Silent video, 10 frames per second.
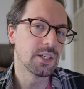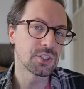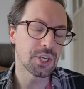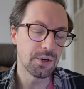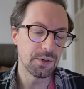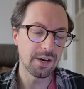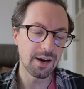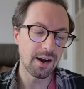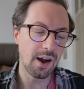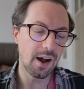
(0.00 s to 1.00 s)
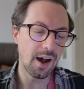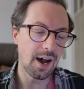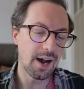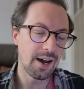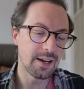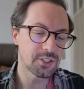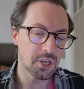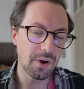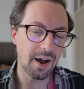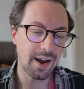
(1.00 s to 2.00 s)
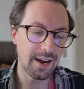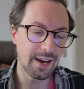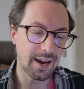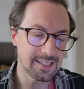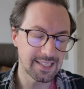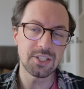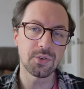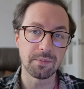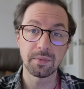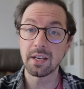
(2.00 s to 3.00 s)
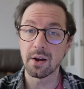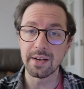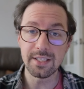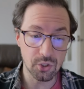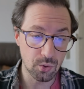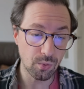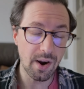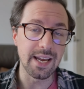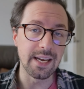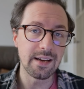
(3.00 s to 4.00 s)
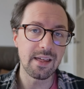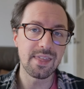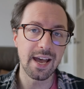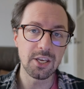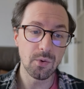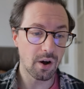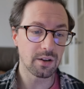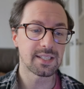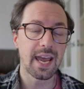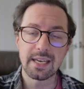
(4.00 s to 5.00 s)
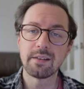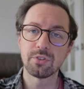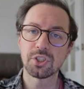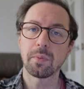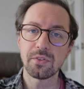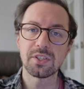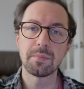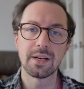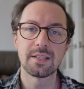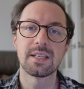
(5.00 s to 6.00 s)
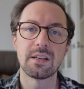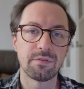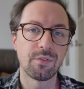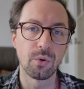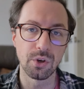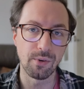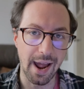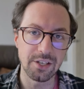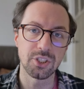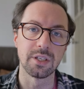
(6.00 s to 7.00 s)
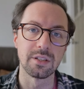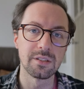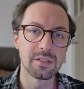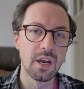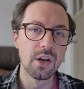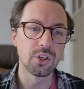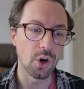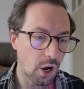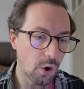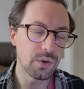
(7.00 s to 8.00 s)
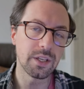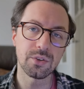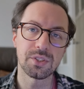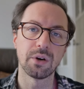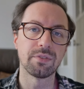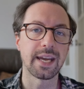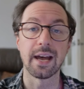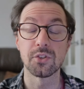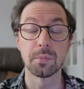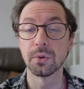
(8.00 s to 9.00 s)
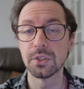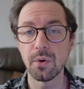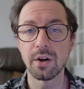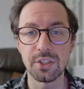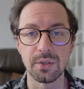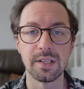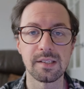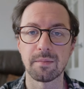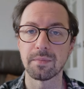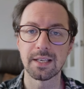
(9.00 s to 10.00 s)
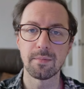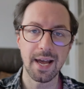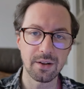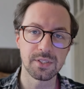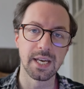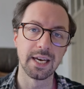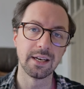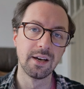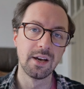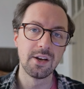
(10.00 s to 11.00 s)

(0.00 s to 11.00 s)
So I said to him, you know, it's great that you are taking responsibility for your actions. You're holding yourself accountable and you are doing something about it.